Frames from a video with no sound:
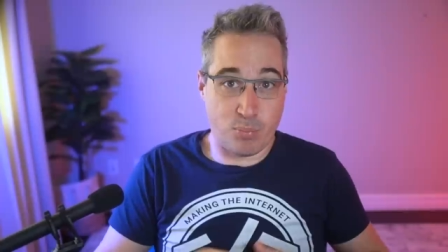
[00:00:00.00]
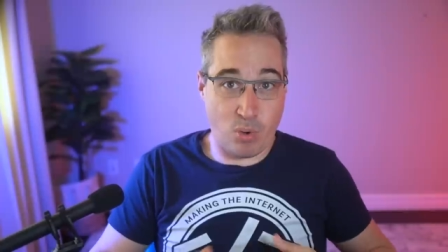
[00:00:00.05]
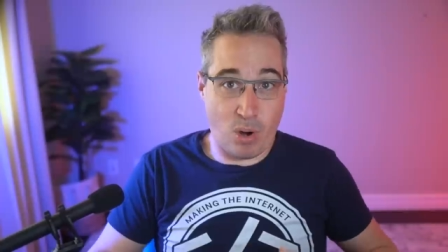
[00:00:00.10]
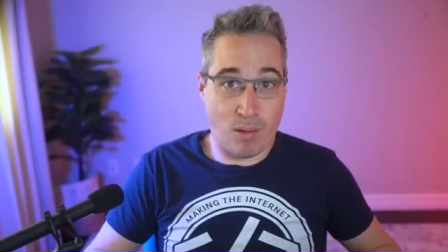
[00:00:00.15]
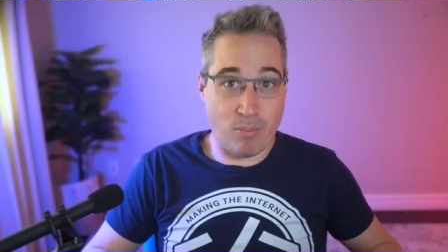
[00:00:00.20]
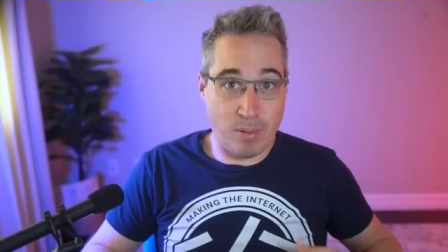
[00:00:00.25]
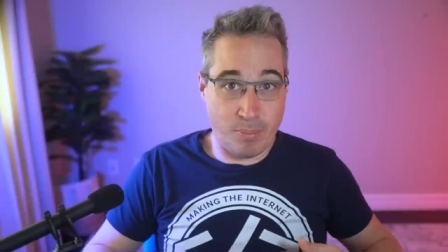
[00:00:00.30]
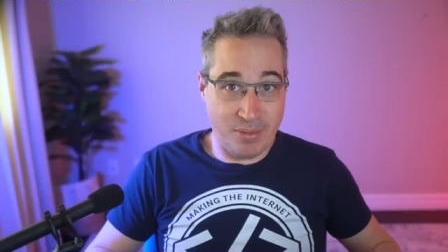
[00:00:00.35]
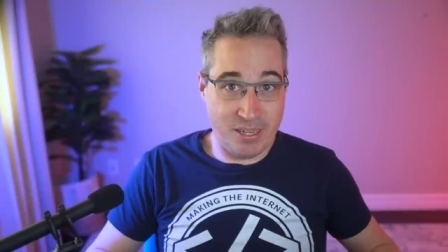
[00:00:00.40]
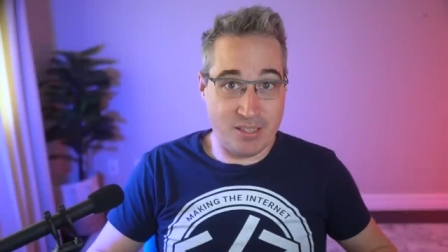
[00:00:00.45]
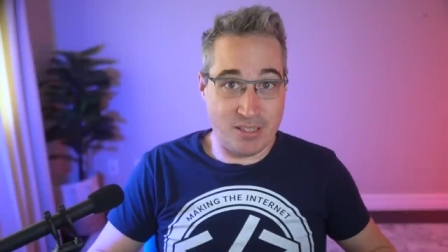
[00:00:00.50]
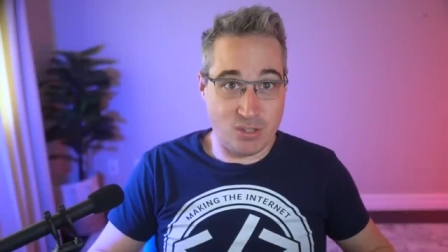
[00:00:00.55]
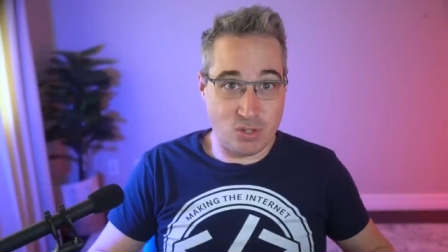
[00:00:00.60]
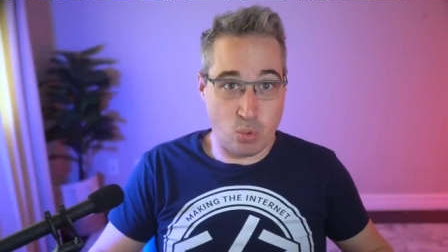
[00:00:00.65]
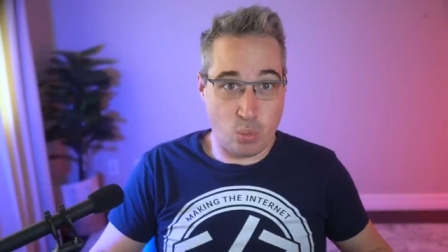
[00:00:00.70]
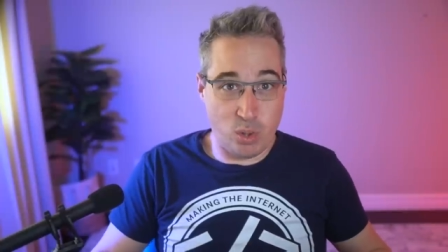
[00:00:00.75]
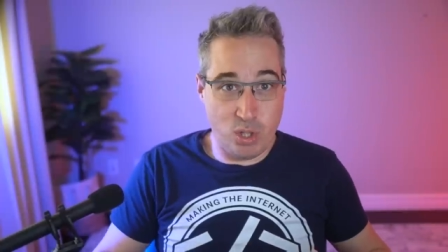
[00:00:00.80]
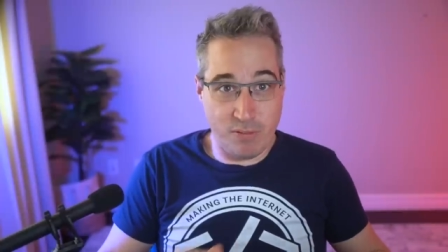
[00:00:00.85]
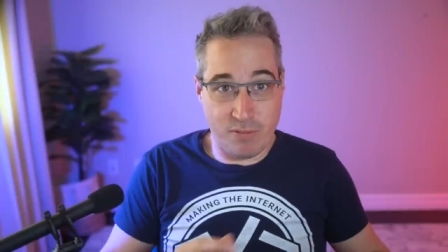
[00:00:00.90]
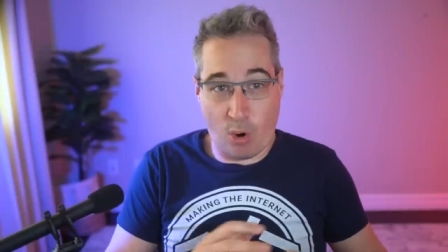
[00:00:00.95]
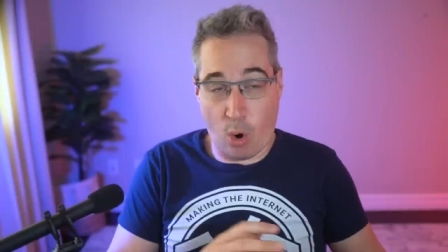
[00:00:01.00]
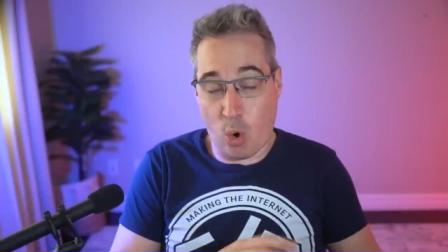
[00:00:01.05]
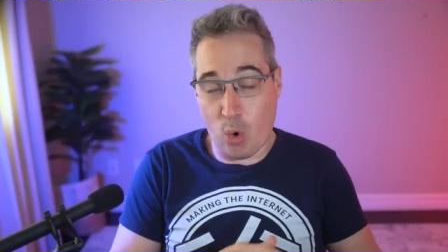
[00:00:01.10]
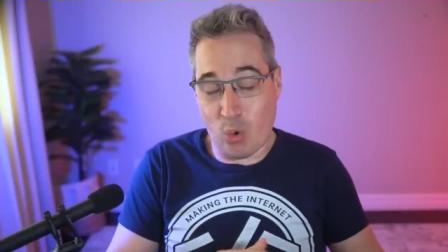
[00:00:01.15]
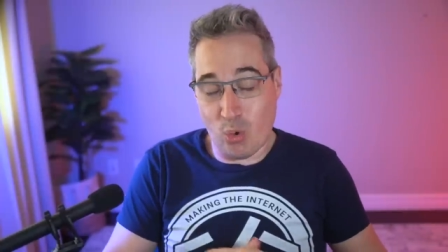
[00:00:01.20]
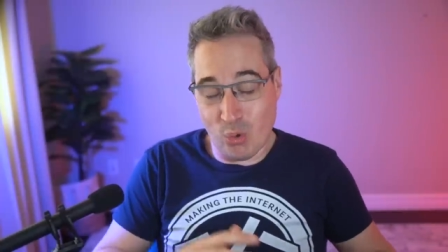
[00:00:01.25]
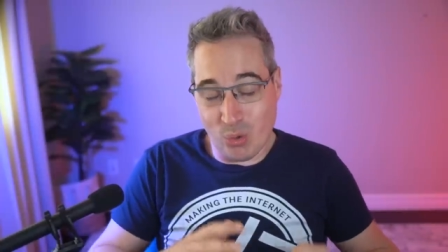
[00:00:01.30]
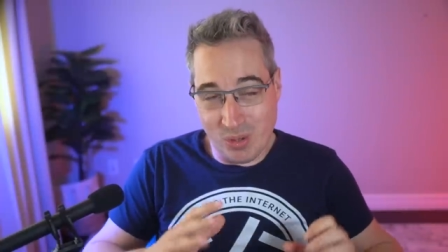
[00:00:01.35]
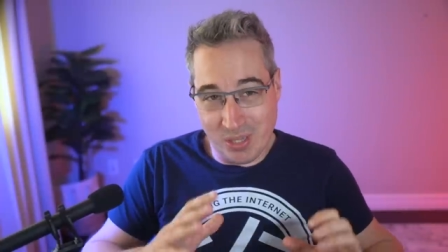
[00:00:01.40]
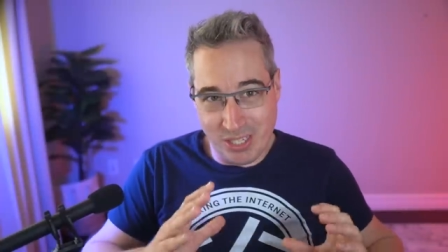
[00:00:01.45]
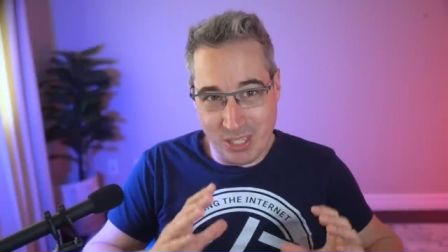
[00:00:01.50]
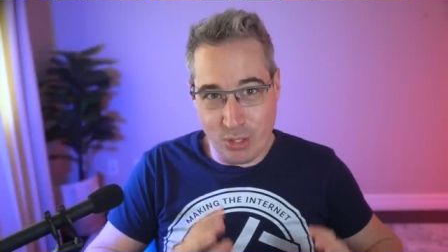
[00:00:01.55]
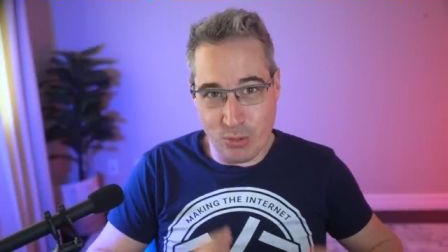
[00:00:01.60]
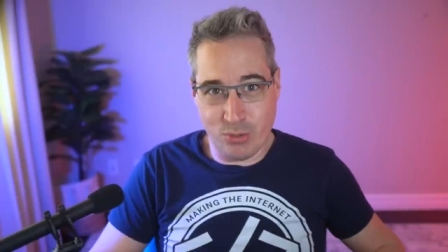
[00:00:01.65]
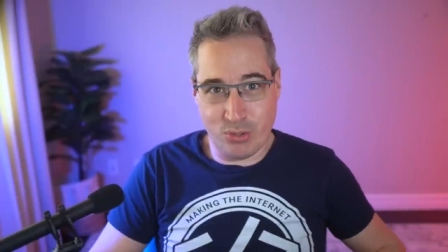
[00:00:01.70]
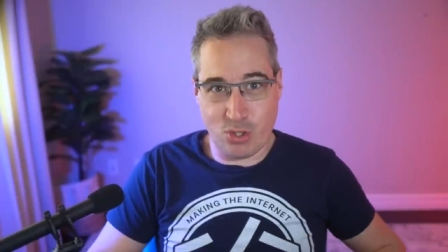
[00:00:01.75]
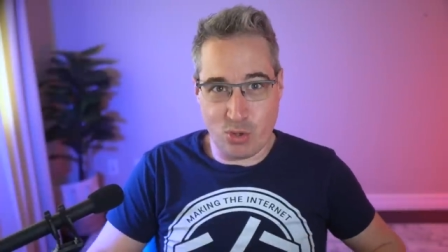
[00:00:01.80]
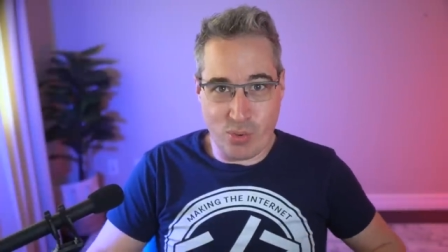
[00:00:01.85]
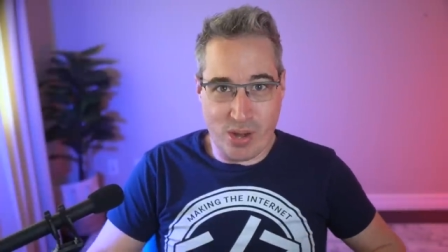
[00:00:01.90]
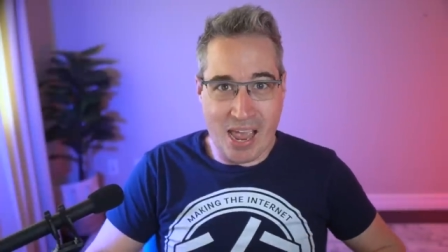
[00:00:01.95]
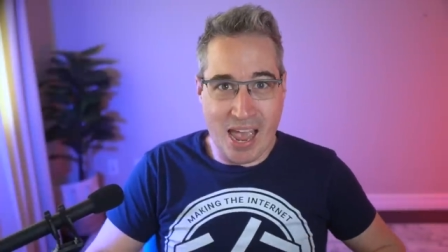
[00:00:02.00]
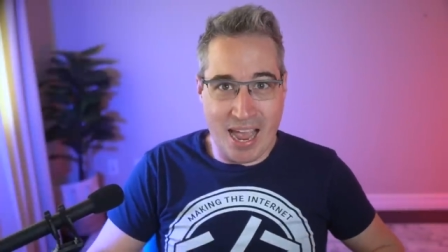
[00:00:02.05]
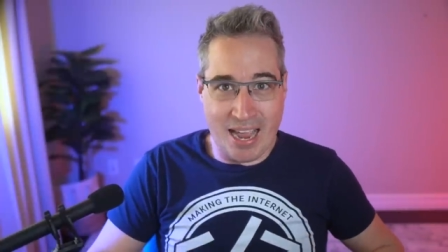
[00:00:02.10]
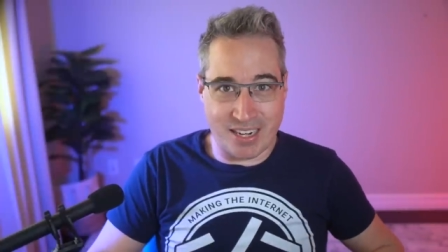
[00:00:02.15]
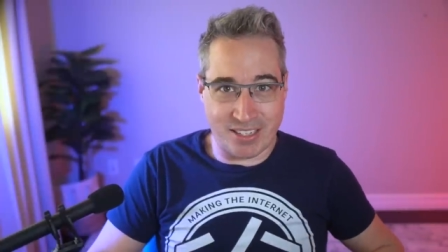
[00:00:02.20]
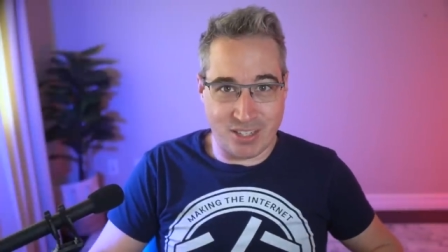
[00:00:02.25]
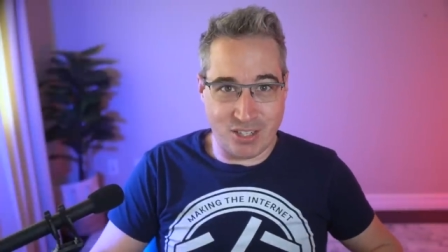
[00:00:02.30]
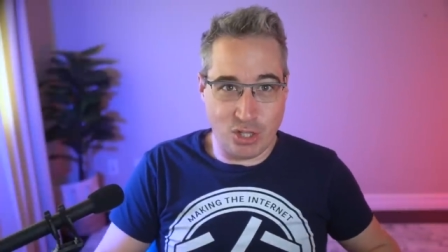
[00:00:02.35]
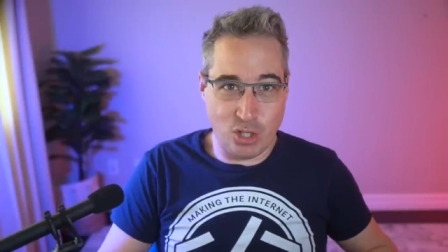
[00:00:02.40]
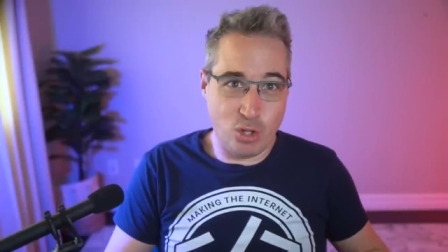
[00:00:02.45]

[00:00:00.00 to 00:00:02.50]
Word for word: The problem is when you've only used React,